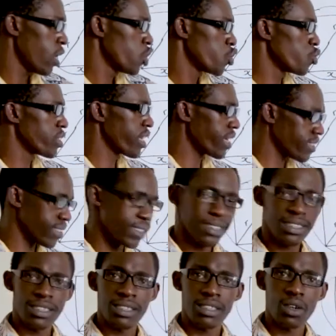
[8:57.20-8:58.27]
to
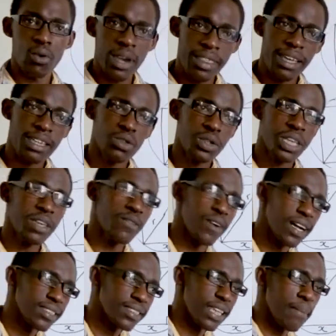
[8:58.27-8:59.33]
test whether it will give
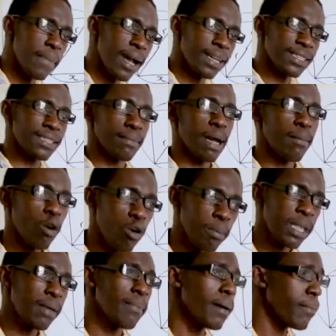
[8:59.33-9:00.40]
us a maximum or
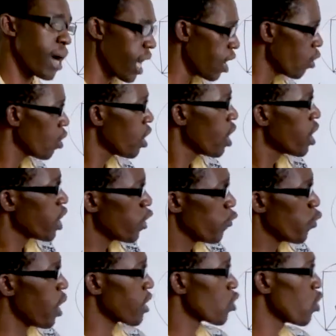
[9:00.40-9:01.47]
minimum. How?
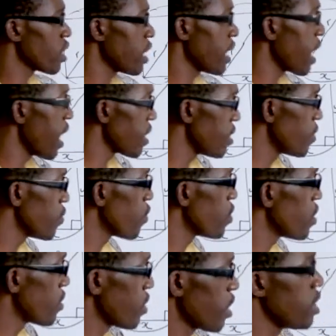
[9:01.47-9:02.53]
If we had got a
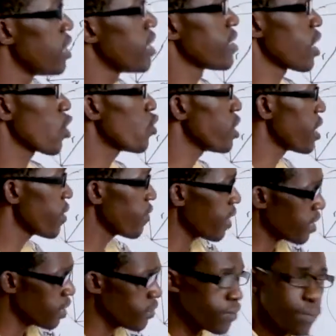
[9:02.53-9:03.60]
negative in the second
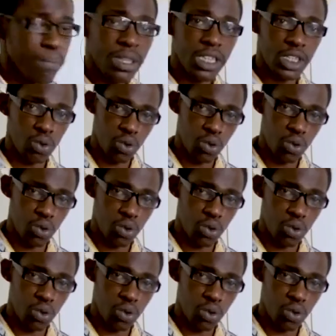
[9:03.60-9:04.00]
derivative, it